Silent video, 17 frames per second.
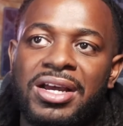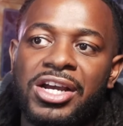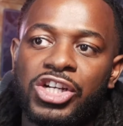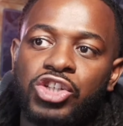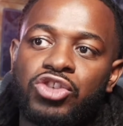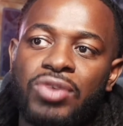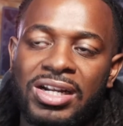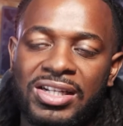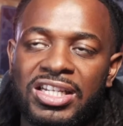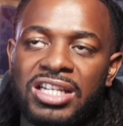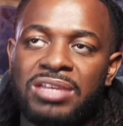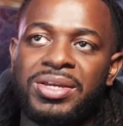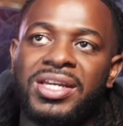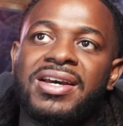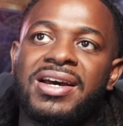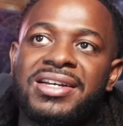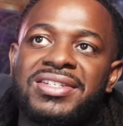strictly
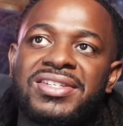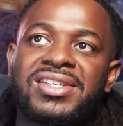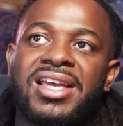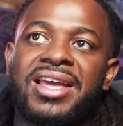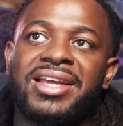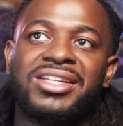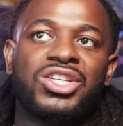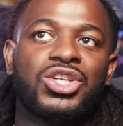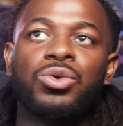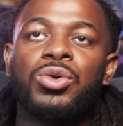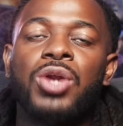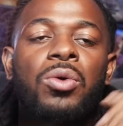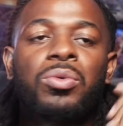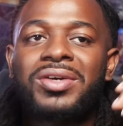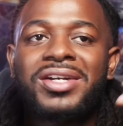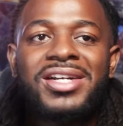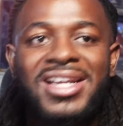because you
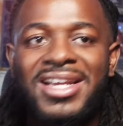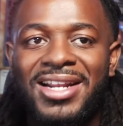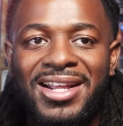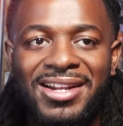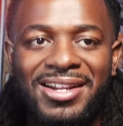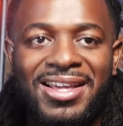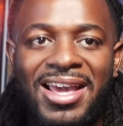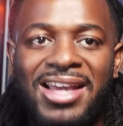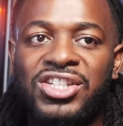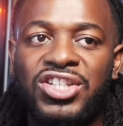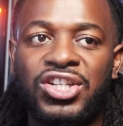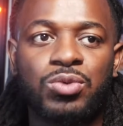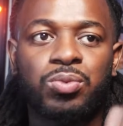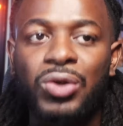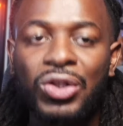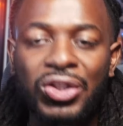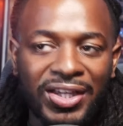don't need it. It's just
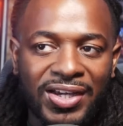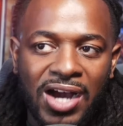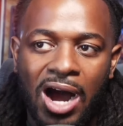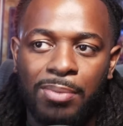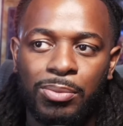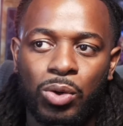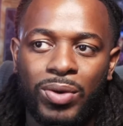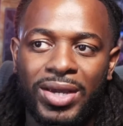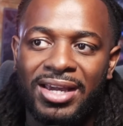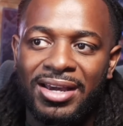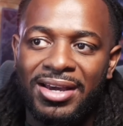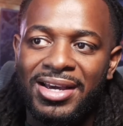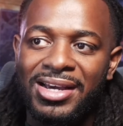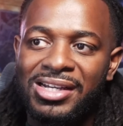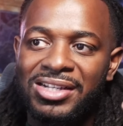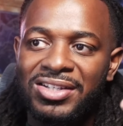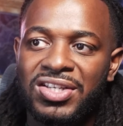really combo-y.
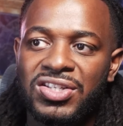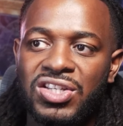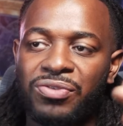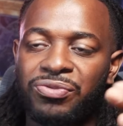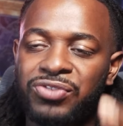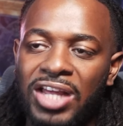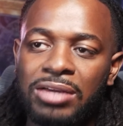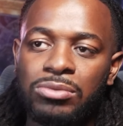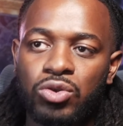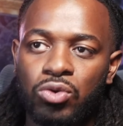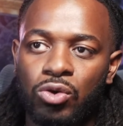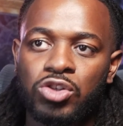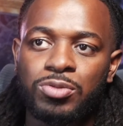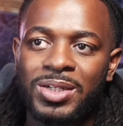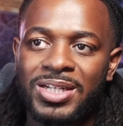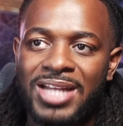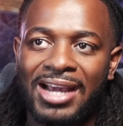Since the Flame
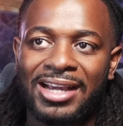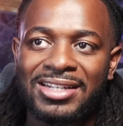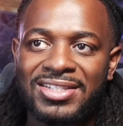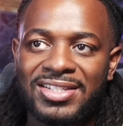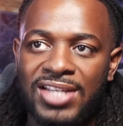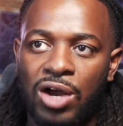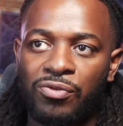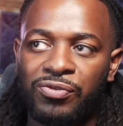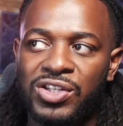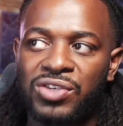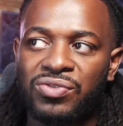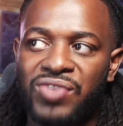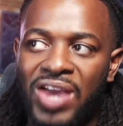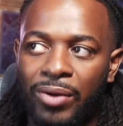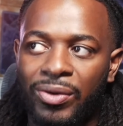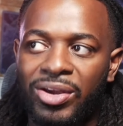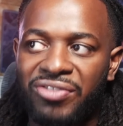Swordsman deck itself is
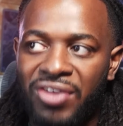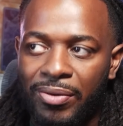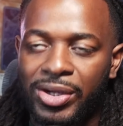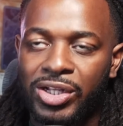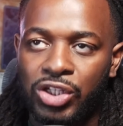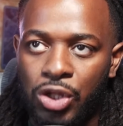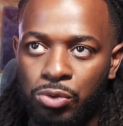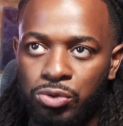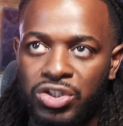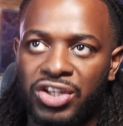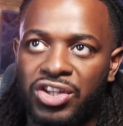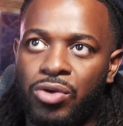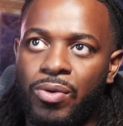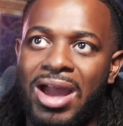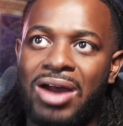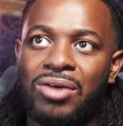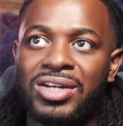very, very low to the
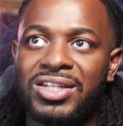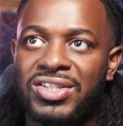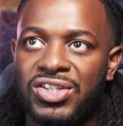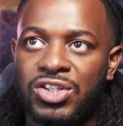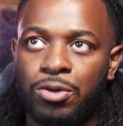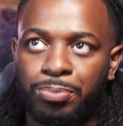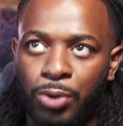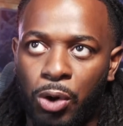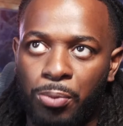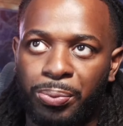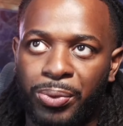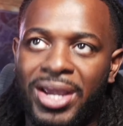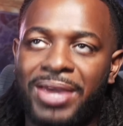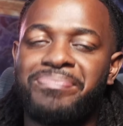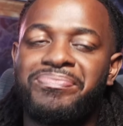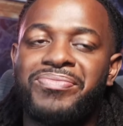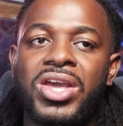ground, this is
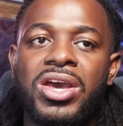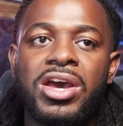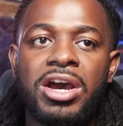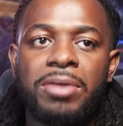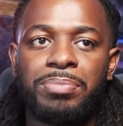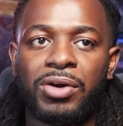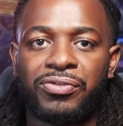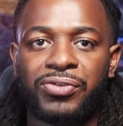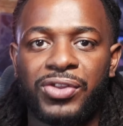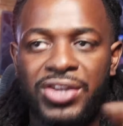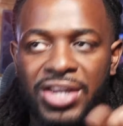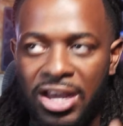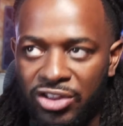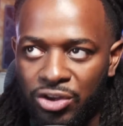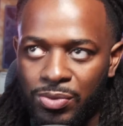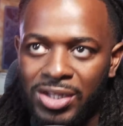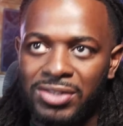appropriate. But for the
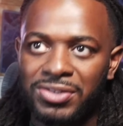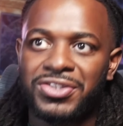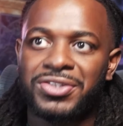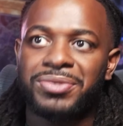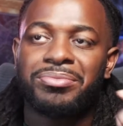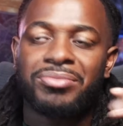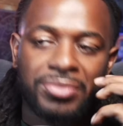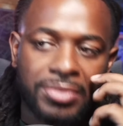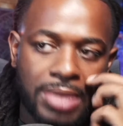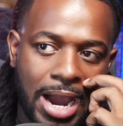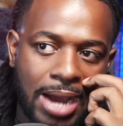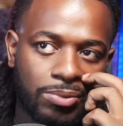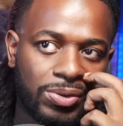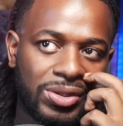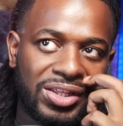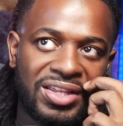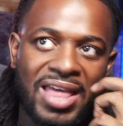other ones, not
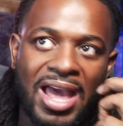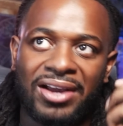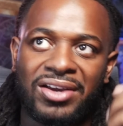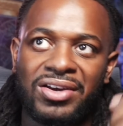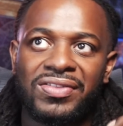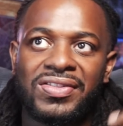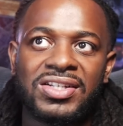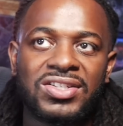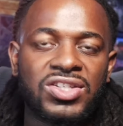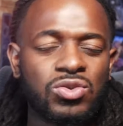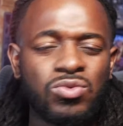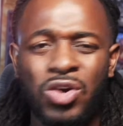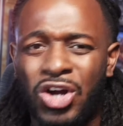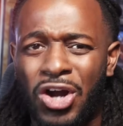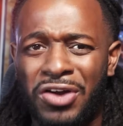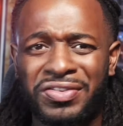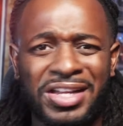really that good. This is one
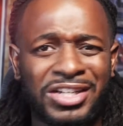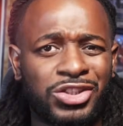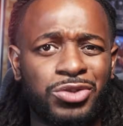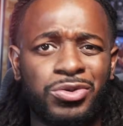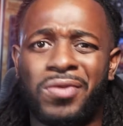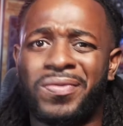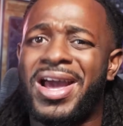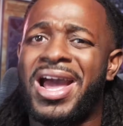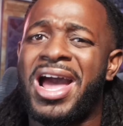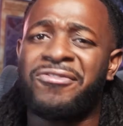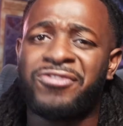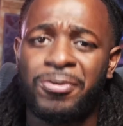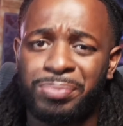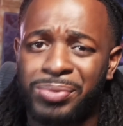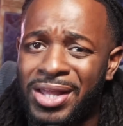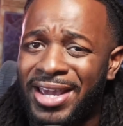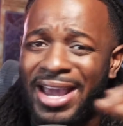card that you don't have to
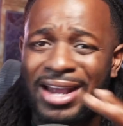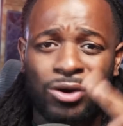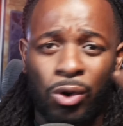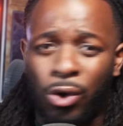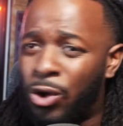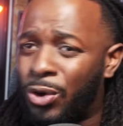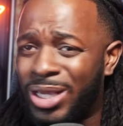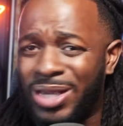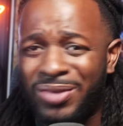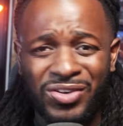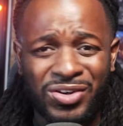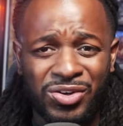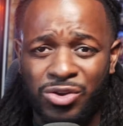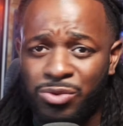play at all, even